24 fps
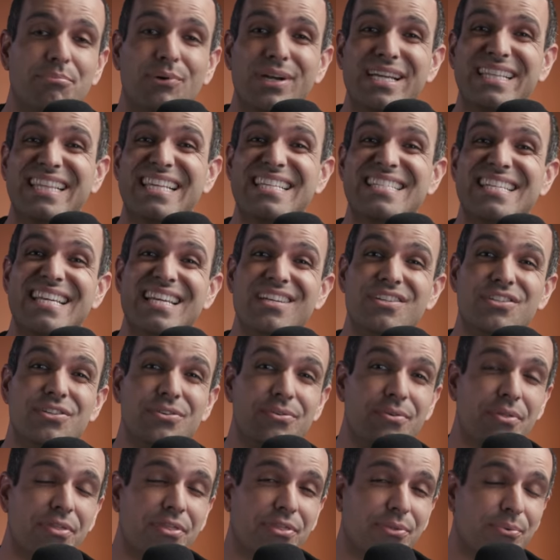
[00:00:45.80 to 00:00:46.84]
break this into
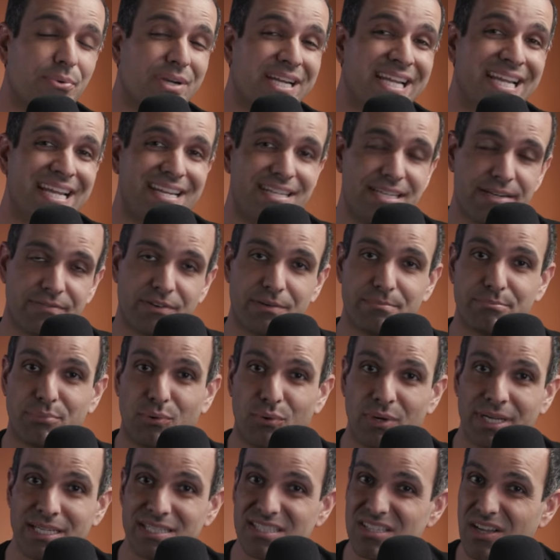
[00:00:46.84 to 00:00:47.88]
three different
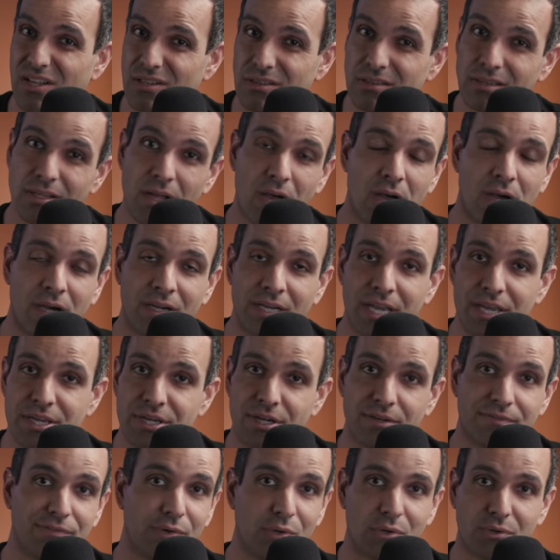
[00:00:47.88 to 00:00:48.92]
points along your
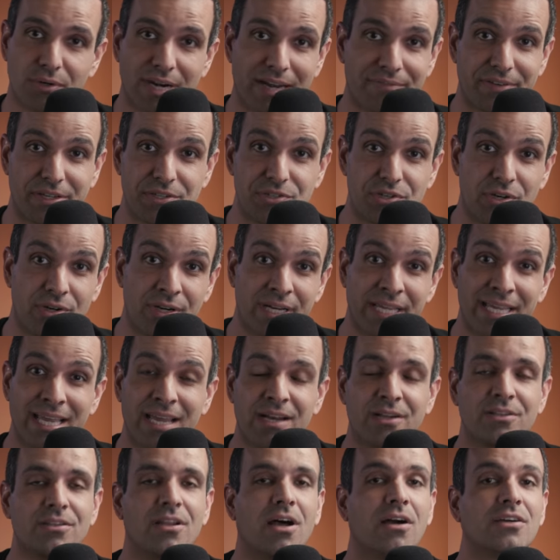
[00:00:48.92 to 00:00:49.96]
photographic journey, and
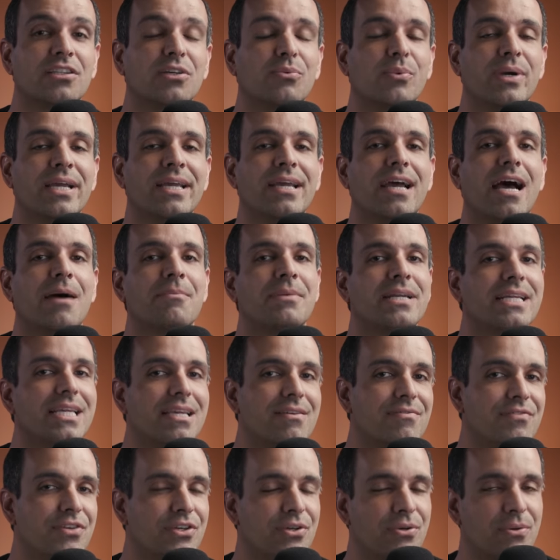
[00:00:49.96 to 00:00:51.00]
along the way, I'm gonna
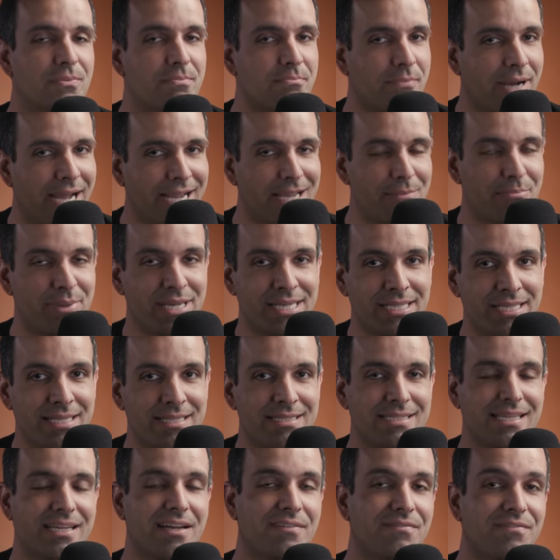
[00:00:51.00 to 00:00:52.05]
give you my opinions
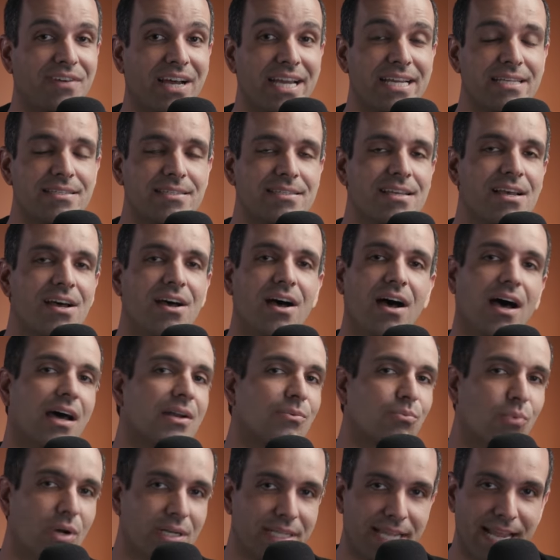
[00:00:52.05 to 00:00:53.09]
and advice on
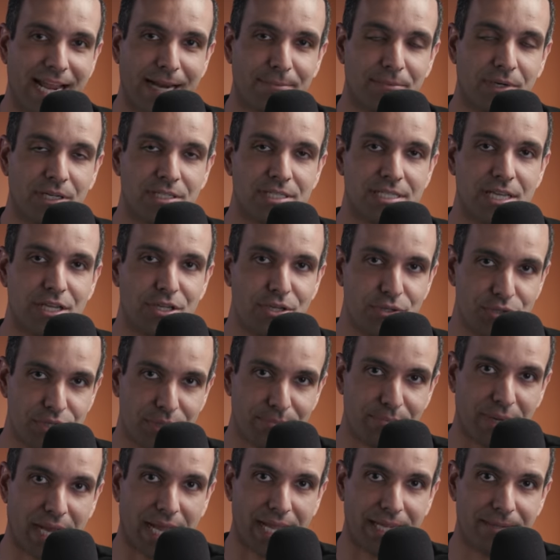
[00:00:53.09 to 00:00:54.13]
what cameras you should
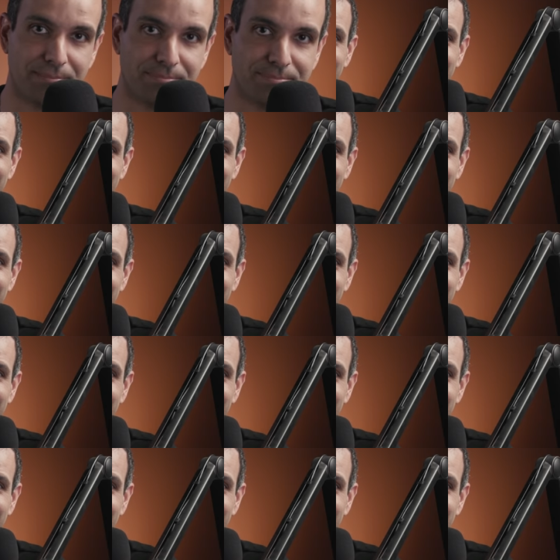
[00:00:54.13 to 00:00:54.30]
buy.